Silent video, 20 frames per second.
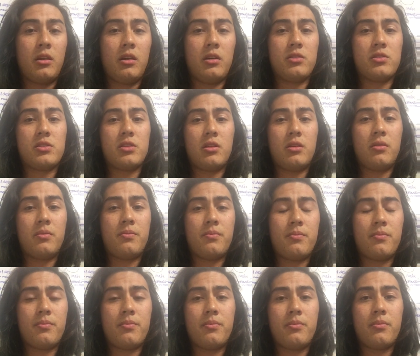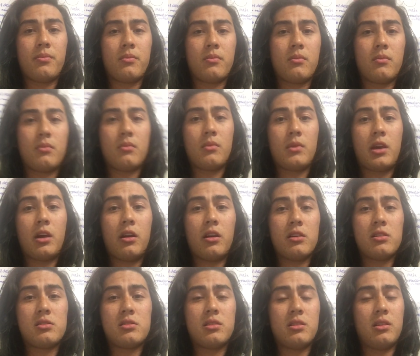And so,
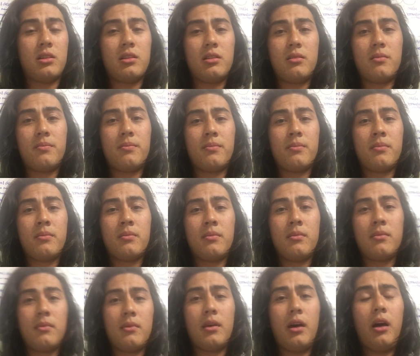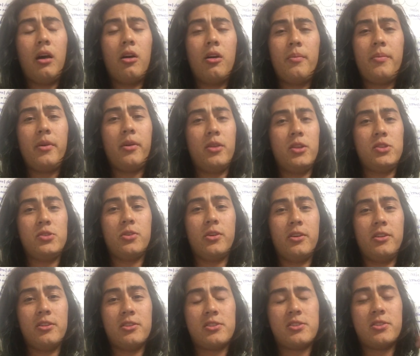Karis, I hope you
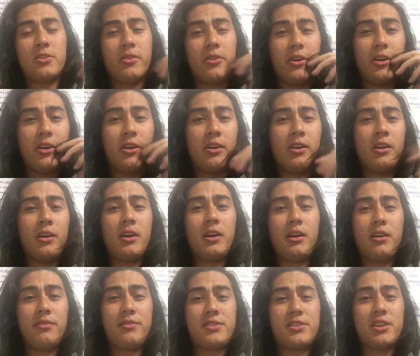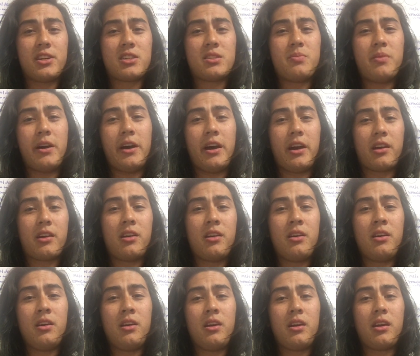enjoyed the story of Six Pack,
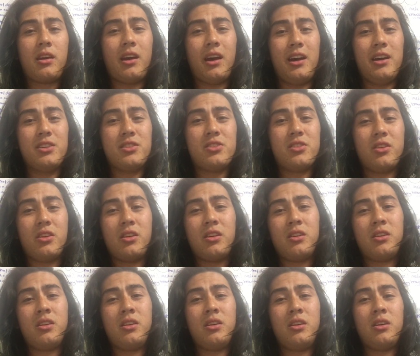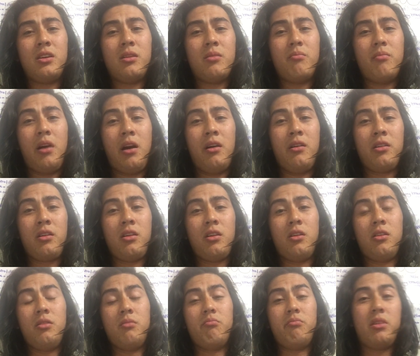Geyser, Mountain
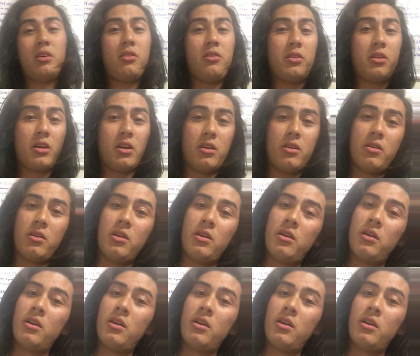Goat, and Billy Goat.